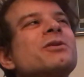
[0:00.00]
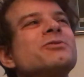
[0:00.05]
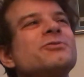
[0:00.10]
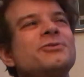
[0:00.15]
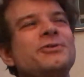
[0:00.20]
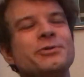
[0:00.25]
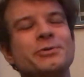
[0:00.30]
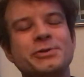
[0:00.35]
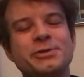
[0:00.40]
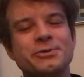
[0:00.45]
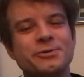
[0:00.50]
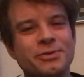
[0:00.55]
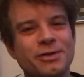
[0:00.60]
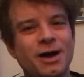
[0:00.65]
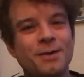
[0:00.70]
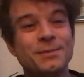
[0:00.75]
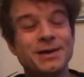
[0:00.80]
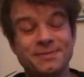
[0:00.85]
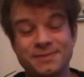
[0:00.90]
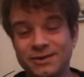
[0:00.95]
Do with your
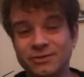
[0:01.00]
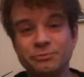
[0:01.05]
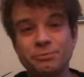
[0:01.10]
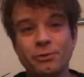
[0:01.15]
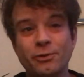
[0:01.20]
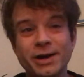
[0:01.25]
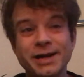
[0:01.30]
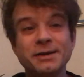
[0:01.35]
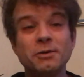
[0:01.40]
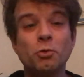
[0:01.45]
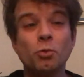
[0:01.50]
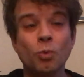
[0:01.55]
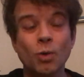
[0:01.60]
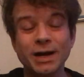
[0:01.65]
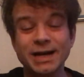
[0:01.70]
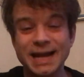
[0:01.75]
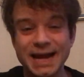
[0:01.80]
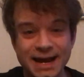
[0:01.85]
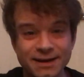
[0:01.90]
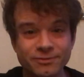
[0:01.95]
thumb at this point
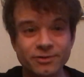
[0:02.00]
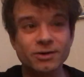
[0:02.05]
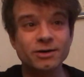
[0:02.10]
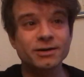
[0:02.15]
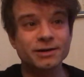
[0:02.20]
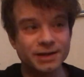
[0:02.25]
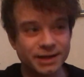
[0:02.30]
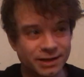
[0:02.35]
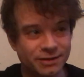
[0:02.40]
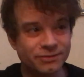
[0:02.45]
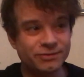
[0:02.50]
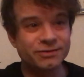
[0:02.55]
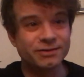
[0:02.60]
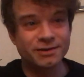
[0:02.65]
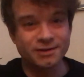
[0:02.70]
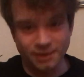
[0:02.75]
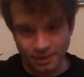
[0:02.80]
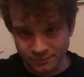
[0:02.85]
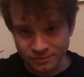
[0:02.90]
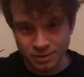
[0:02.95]
whatever is
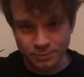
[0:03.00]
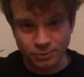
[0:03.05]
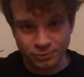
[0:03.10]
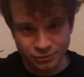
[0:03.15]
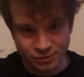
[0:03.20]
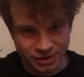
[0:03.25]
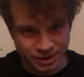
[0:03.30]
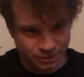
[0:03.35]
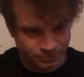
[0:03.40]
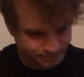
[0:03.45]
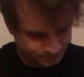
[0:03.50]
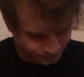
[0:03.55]
comfortable to you.